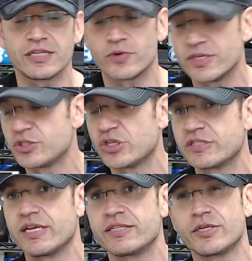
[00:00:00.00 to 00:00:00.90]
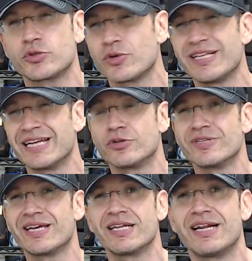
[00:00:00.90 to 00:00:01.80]
when it's just L-citrulline. I don't
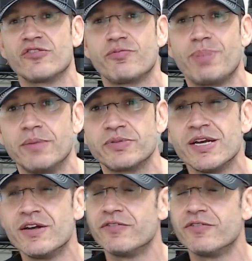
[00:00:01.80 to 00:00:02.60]
get a lot of pumps.